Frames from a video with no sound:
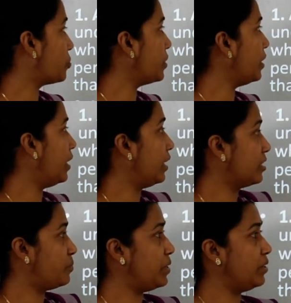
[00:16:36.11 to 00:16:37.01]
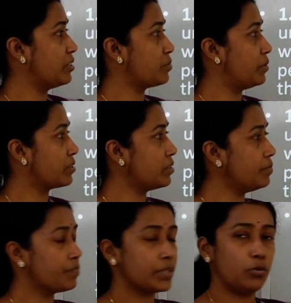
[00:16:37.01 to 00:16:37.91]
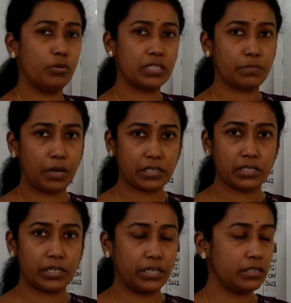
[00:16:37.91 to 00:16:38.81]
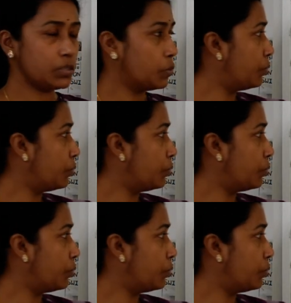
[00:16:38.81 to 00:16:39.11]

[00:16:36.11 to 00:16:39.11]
Okay, an experienced person who is a master in his